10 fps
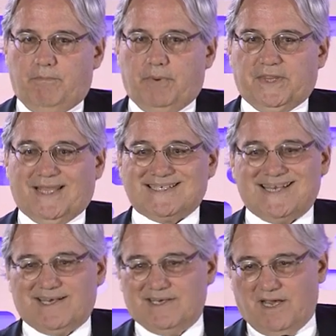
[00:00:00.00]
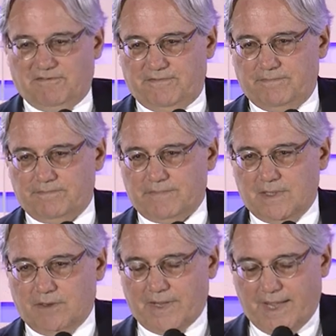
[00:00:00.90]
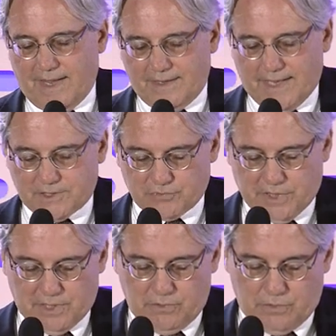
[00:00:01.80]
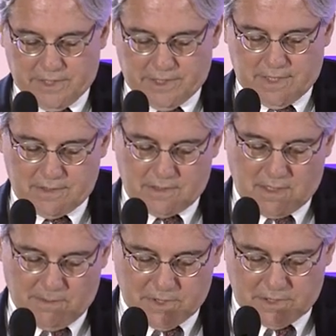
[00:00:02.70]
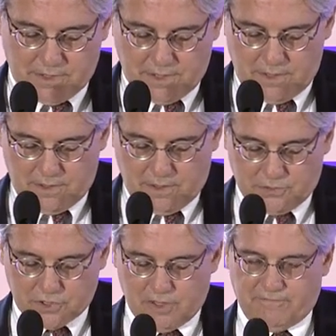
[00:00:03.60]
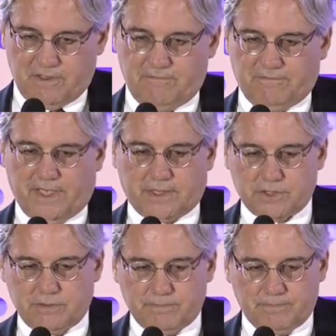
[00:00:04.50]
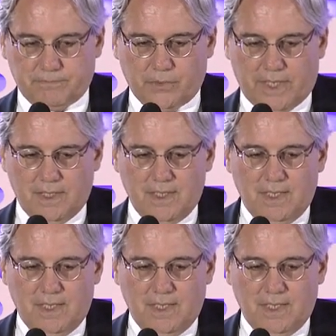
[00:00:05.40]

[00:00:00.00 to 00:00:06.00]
but that's not enough, okay? And that's really where I come into the notion of an inflection point.